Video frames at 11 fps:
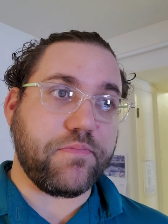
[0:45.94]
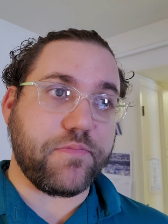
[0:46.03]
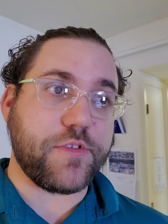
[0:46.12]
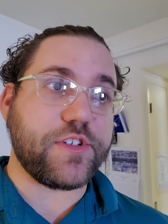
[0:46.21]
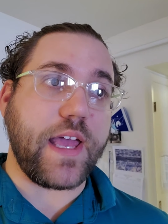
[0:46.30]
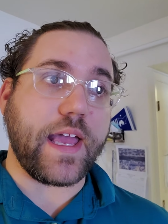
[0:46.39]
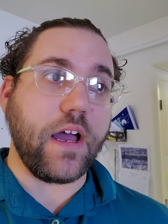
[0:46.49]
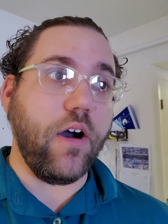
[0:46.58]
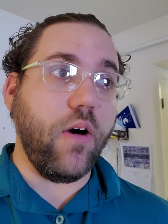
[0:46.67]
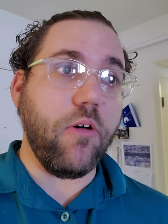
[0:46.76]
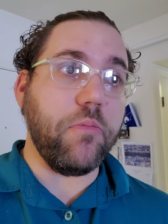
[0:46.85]
staying at
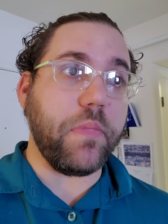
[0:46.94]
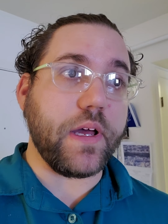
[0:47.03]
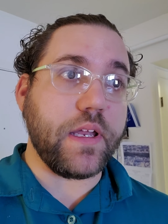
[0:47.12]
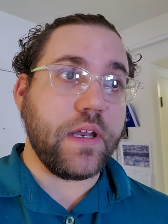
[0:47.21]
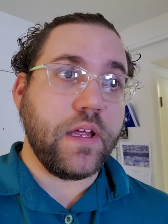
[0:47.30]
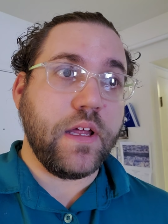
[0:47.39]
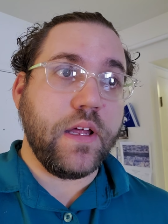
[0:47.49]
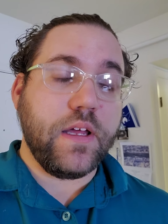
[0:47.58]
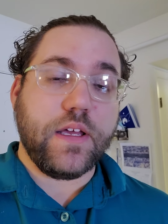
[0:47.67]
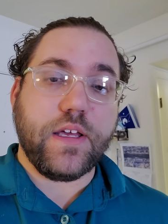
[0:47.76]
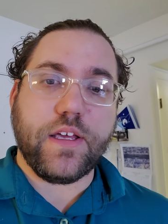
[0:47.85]
home, but
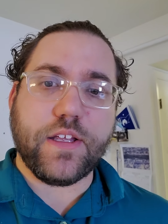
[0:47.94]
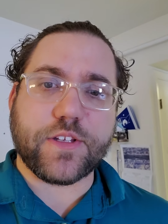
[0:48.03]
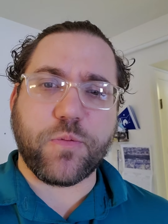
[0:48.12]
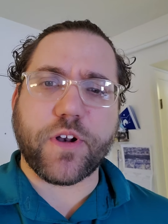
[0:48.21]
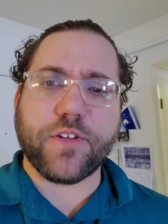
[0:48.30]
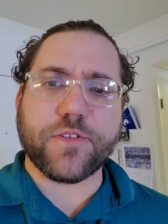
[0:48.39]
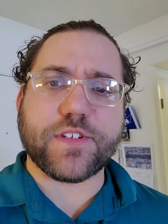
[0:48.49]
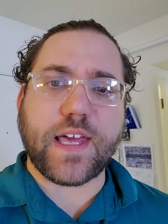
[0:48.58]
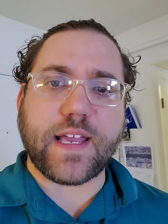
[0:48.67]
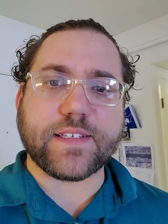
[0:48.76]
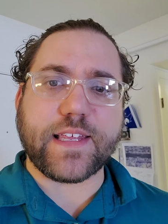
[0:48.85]
it's one of those
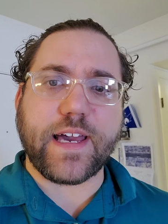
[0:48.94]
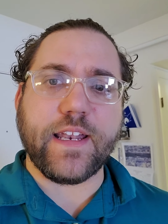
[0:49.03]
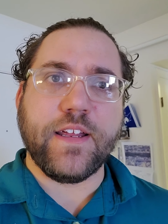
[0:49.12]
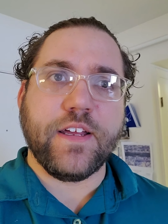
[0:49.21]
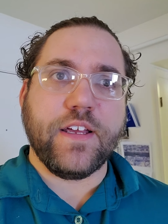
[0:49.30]
things that